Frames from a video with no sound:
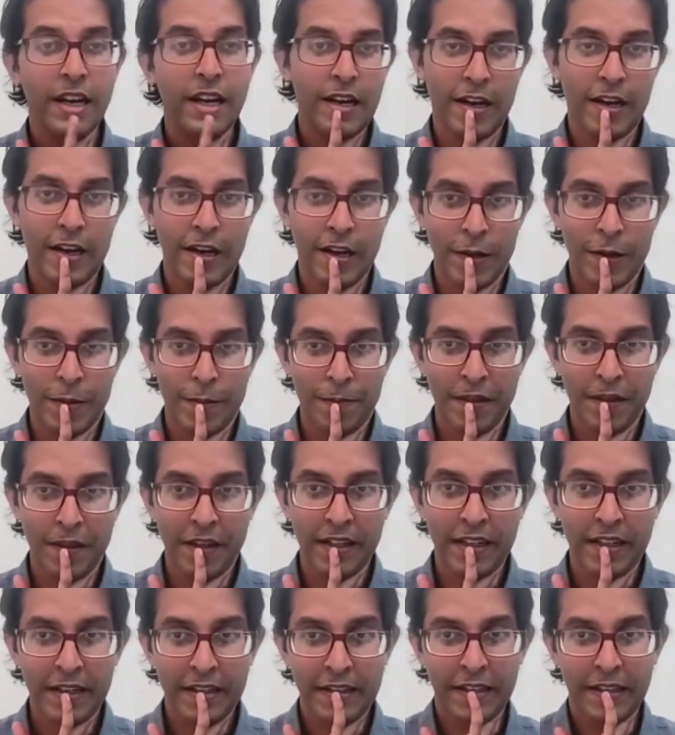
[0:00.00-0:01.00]
And
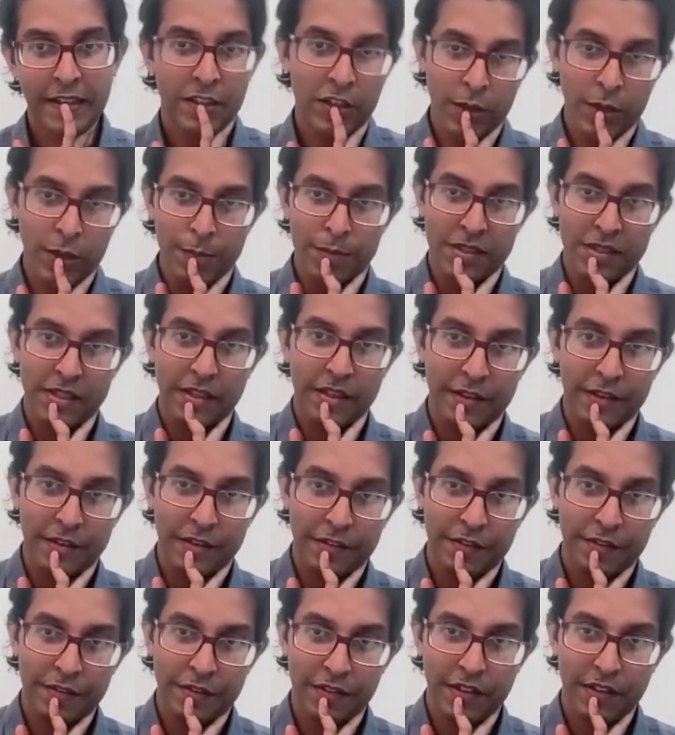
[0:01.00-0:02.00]
then in terms
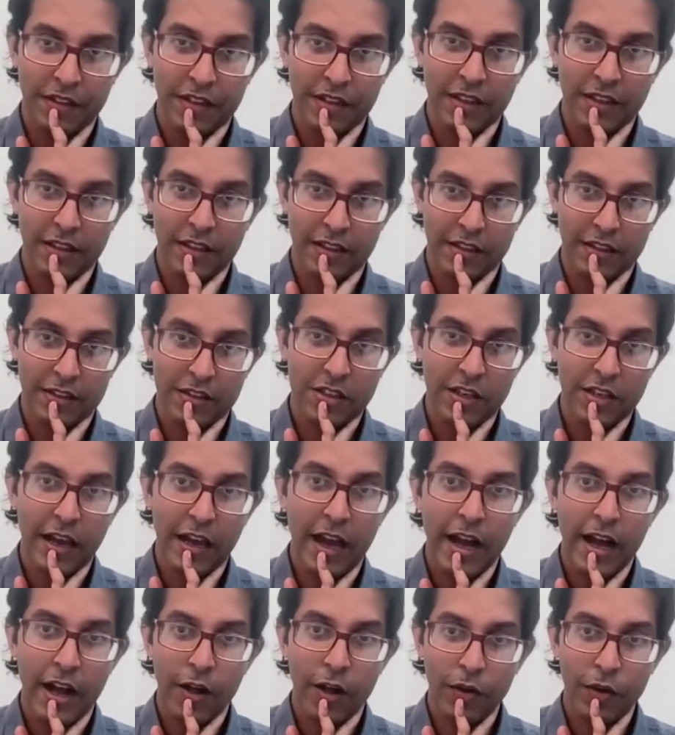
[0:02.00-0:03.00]
of the
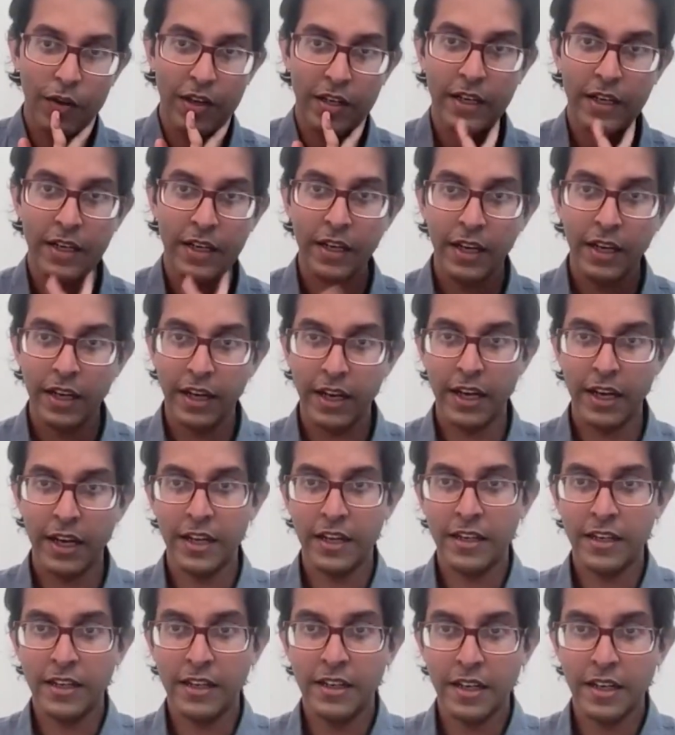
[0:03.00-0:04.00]
talc
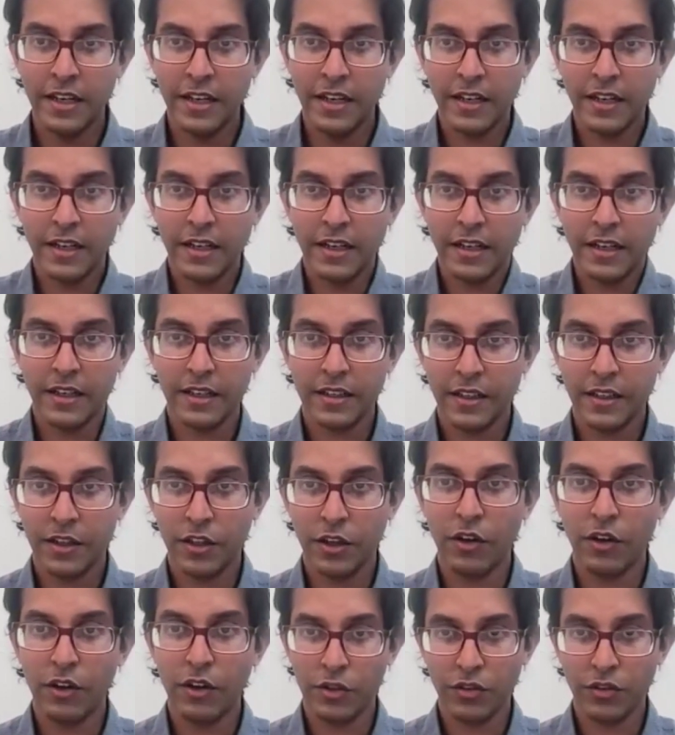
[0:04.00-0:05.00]
and the
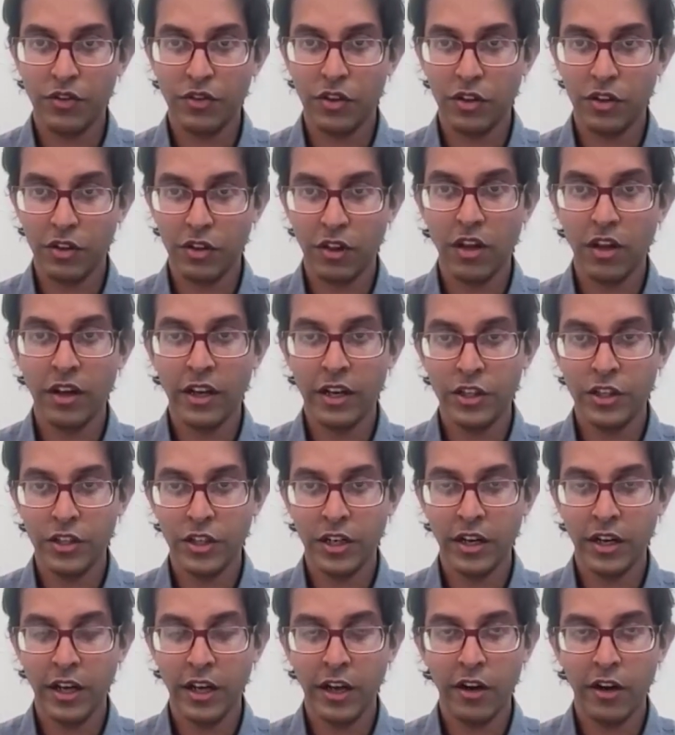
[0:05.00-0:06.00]
theoretical lung injury
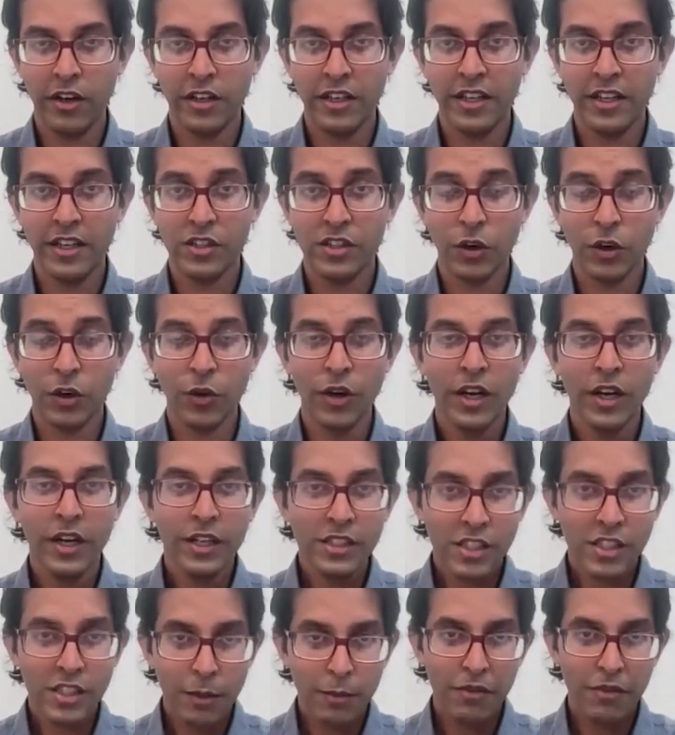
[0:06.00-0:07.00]
and ARDS. So
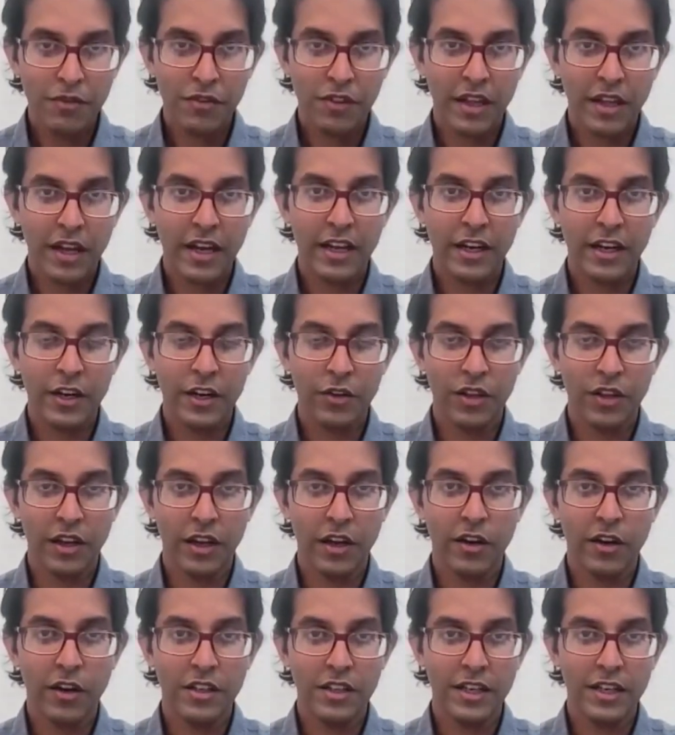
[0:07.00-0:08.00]
some of that, the
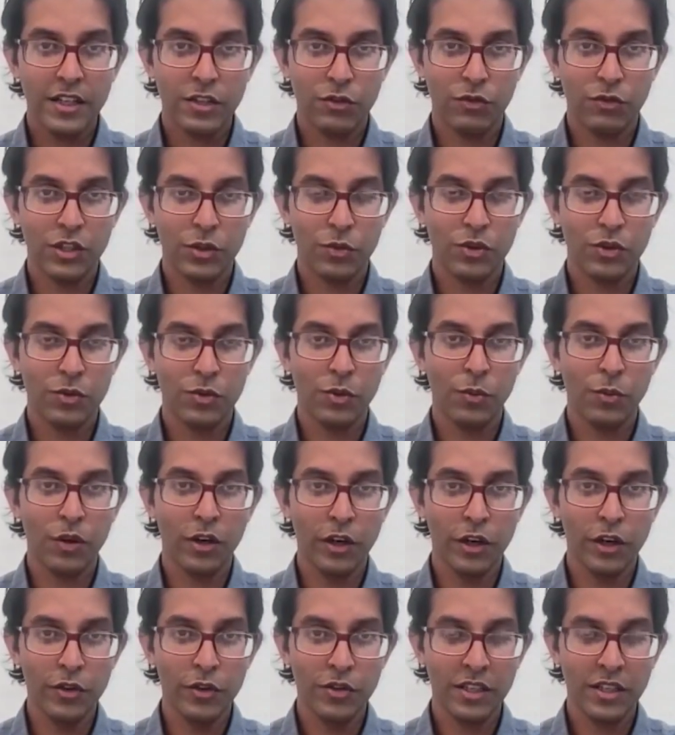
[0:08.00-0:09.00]
ARDS risk was when we were
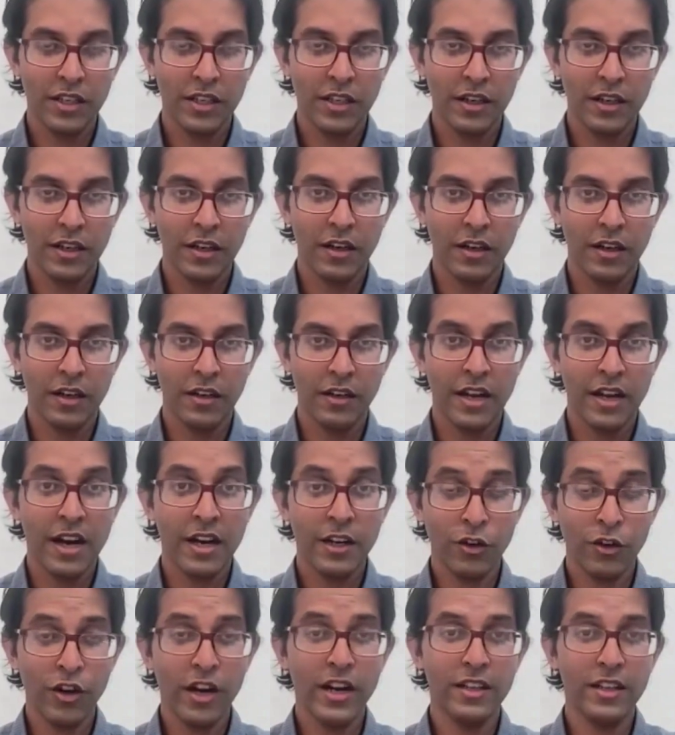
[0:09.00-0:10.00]
using a
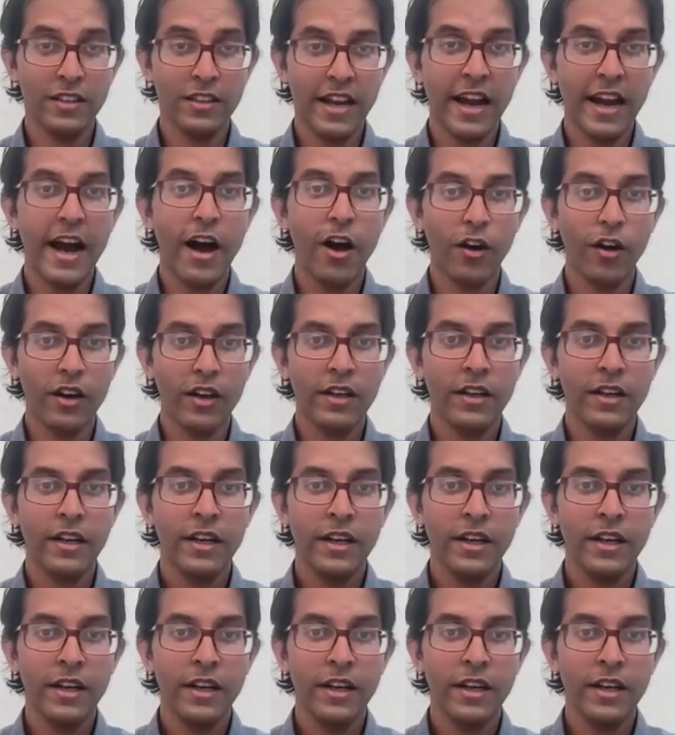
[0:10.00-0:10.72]
non-graded talc.